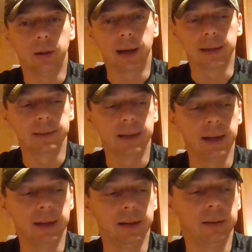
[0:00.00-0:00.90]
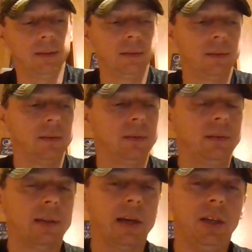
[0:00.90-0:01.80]
like I said,
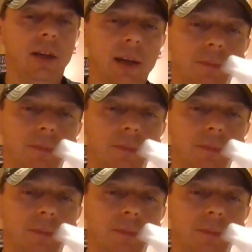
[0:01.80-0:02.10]
take your